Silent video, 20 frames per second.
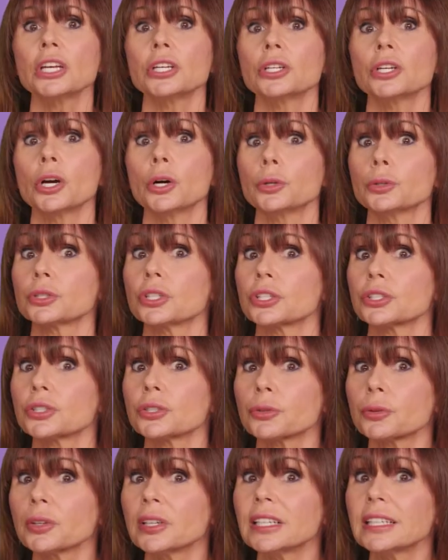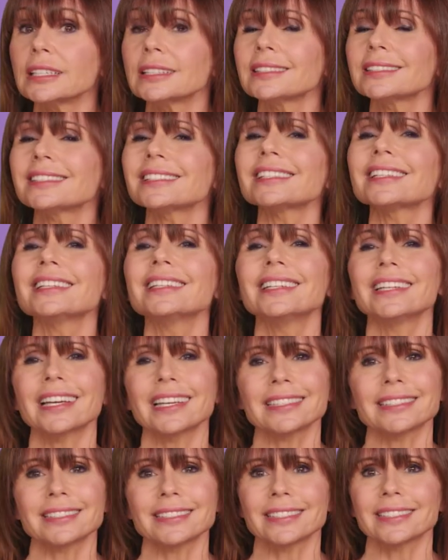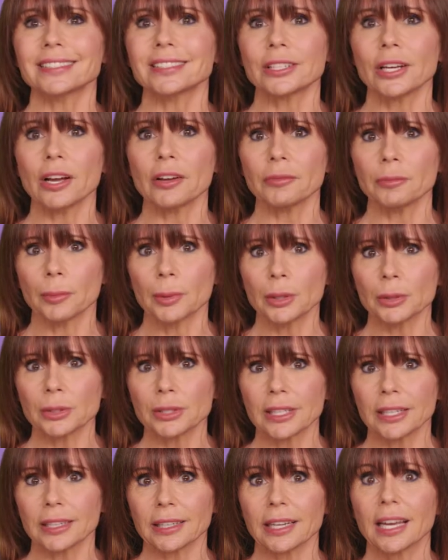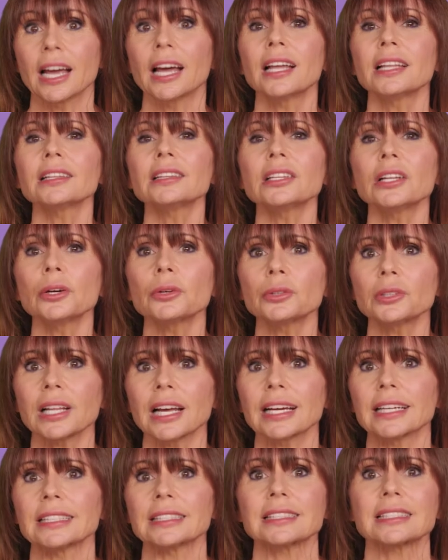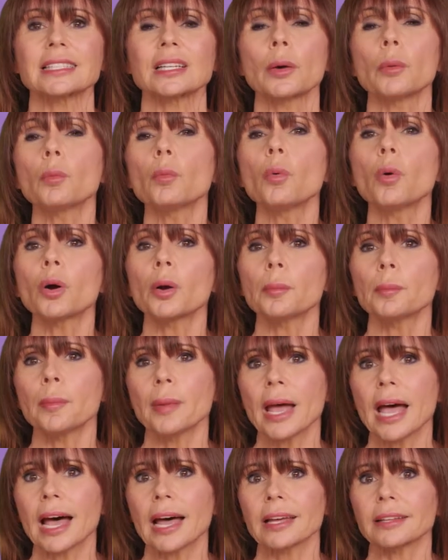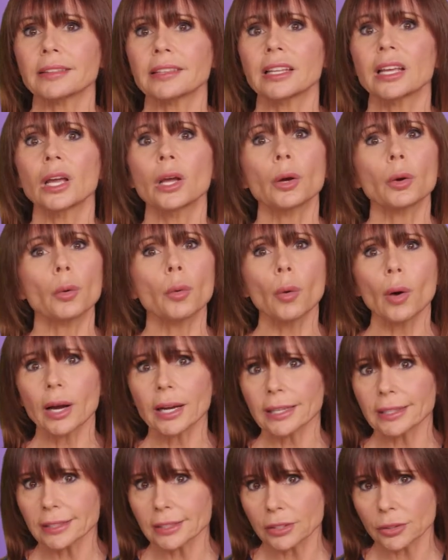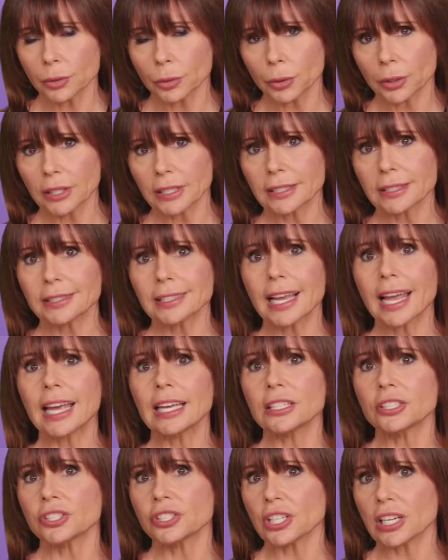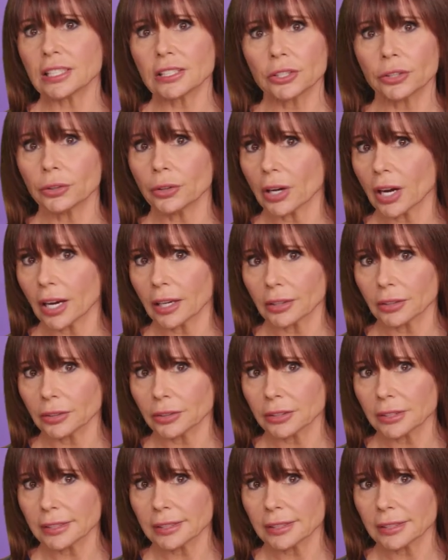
No to screens, yes to soft music, low lights, warm bath, quiet stories, and gentle cuddles.